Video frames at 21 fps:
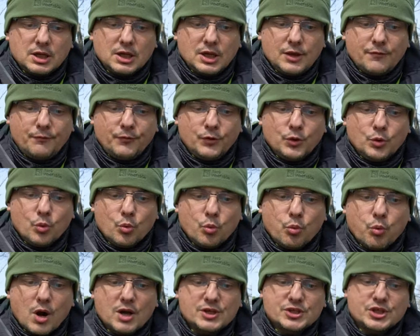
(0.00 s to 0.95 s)
if you
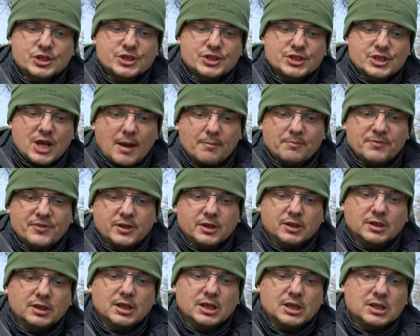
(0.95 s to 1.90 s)
washed
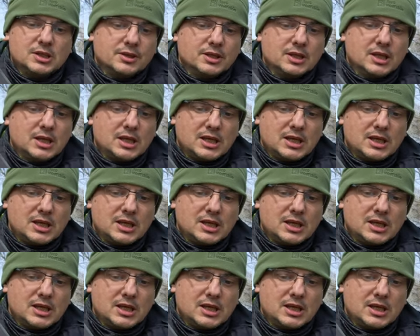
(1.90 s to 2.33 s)
something in the